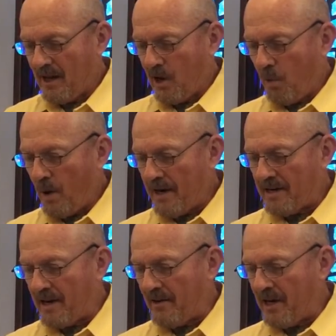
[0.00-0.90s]
Awake
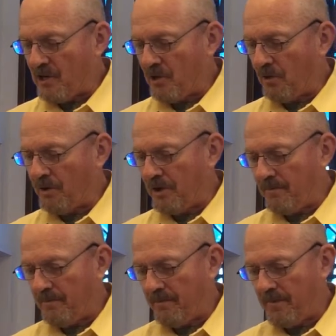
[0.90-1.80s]
now, he told
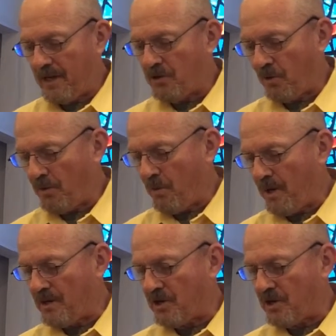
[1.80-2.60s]
the wind